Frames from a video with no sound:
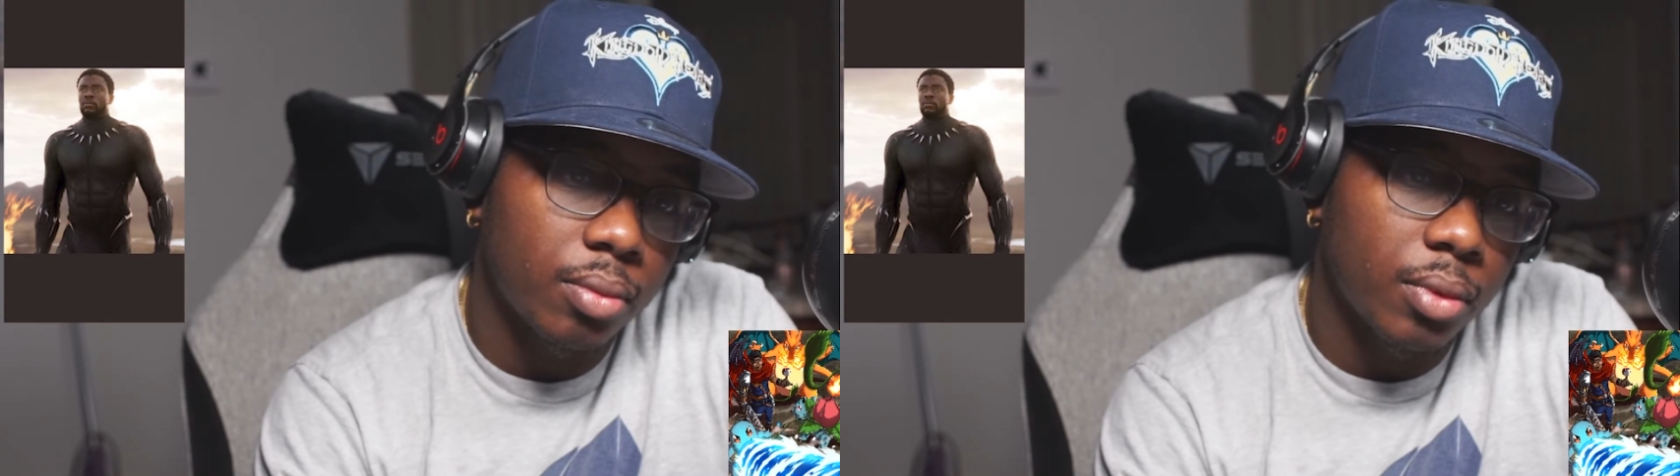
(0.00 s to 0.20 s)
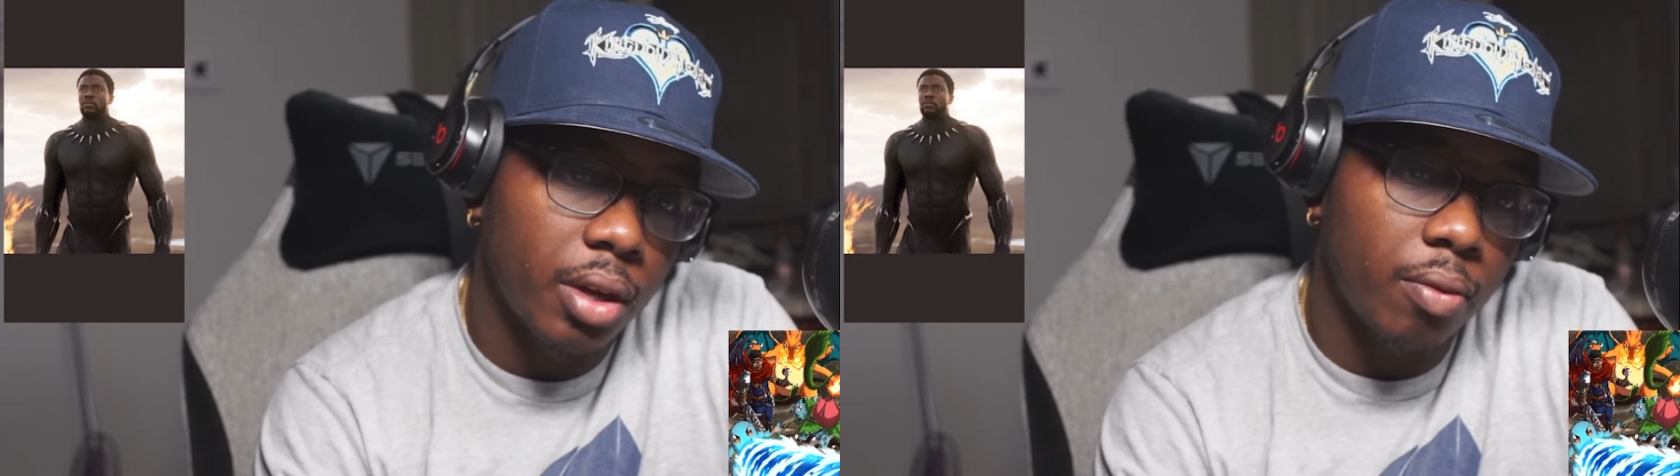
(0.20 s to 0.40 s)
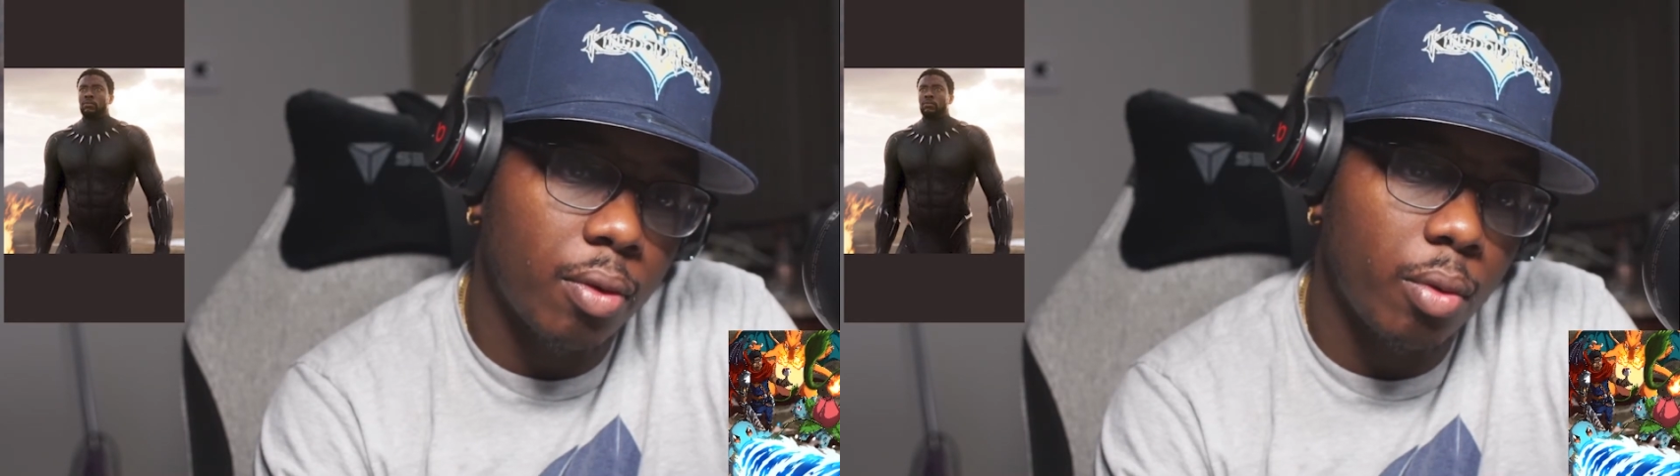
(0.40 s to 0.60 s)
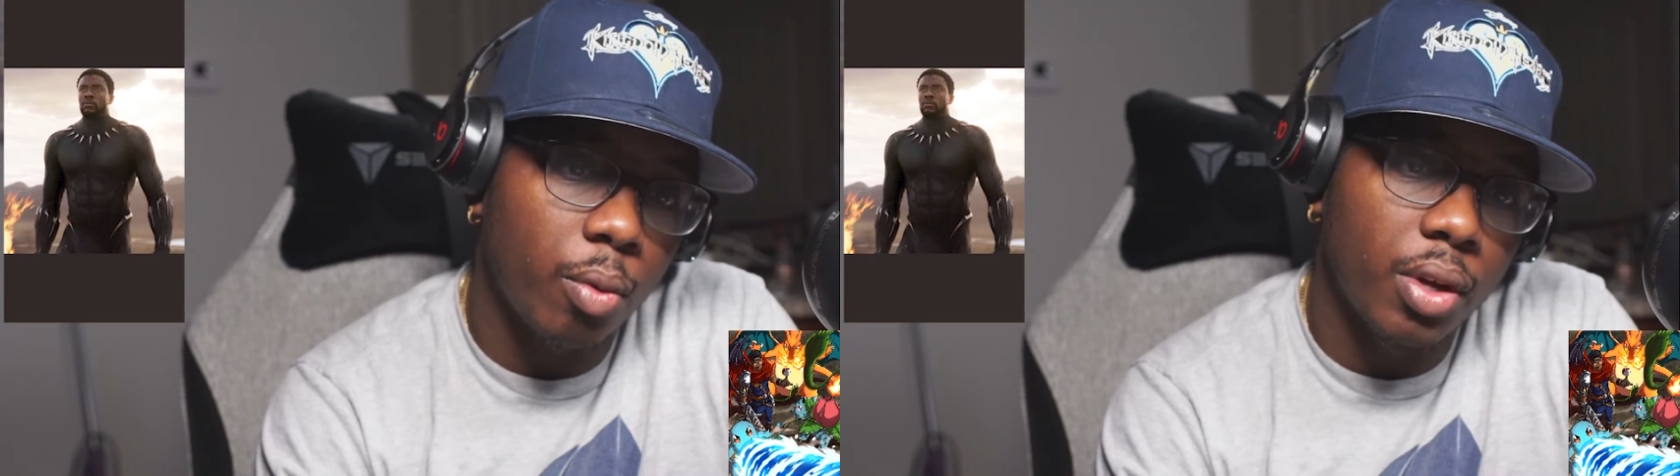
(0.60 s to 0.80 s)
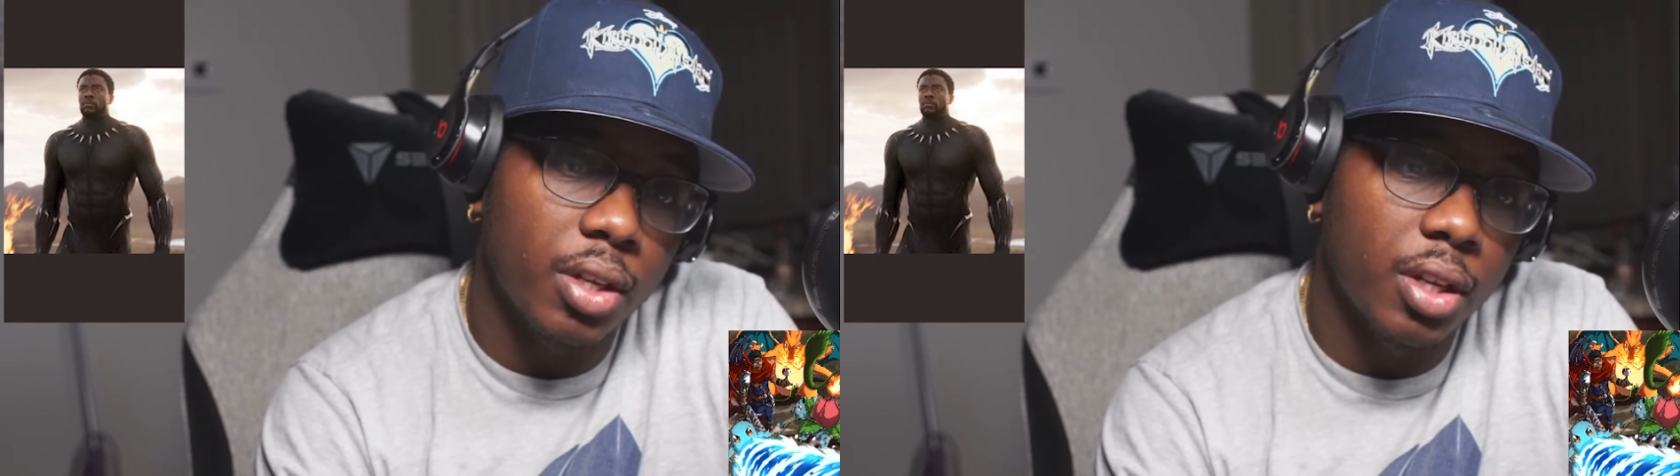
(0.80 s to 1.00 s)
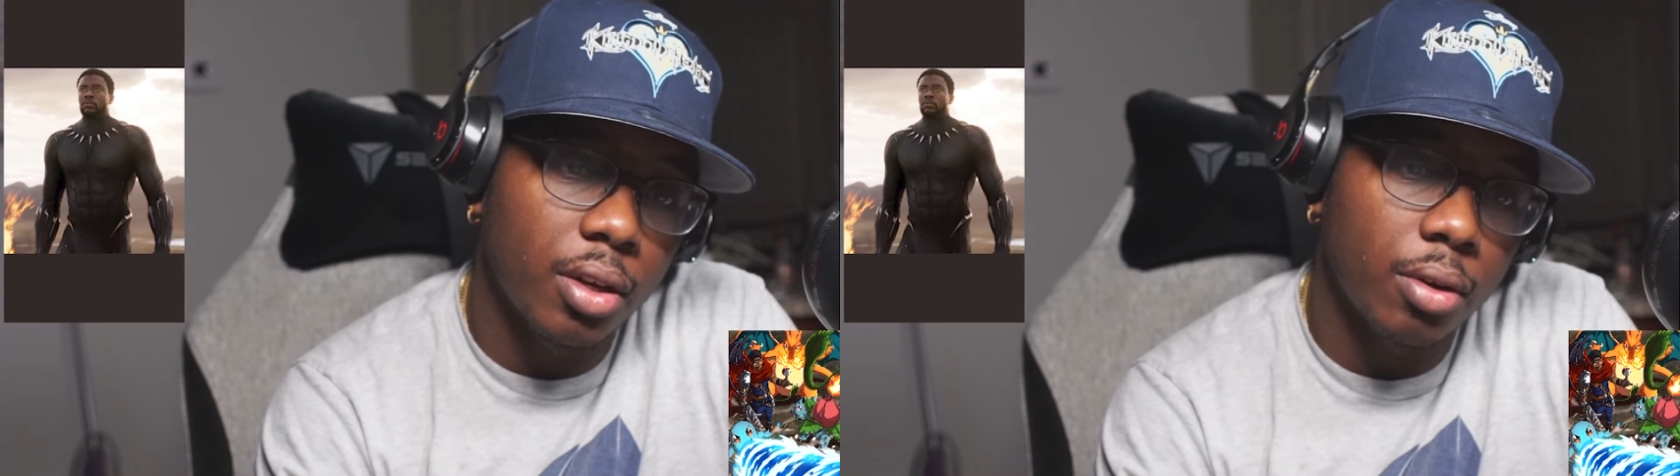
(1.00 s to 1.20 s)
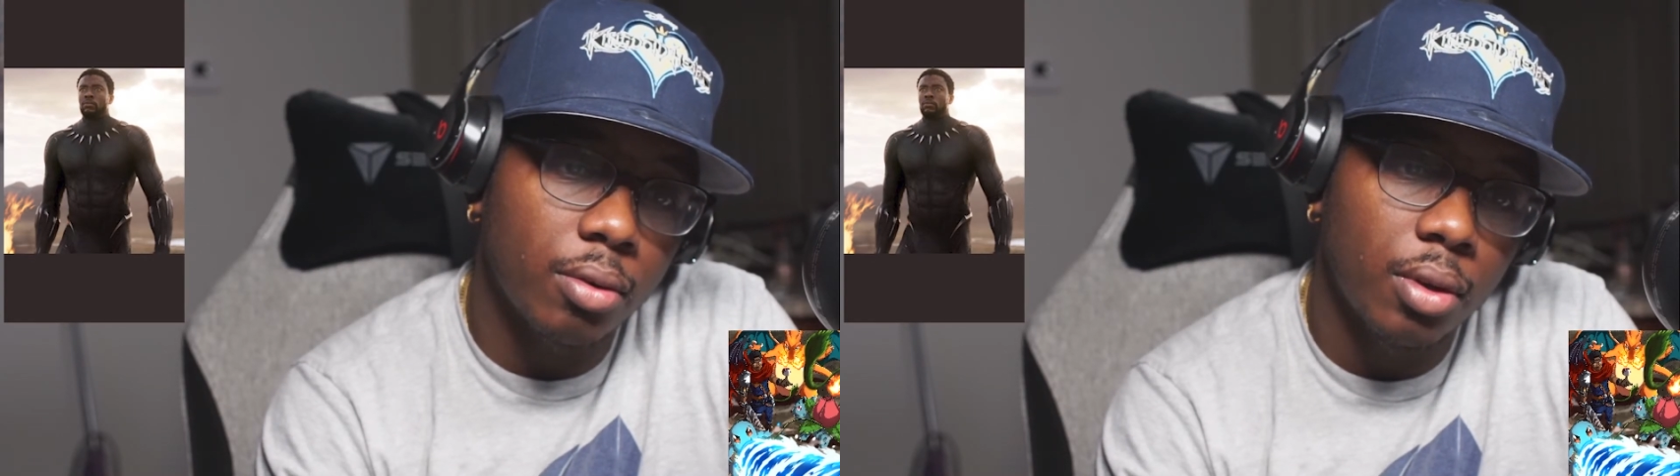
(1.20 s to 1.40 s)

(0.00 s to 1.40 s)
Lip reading: And for what we could tell,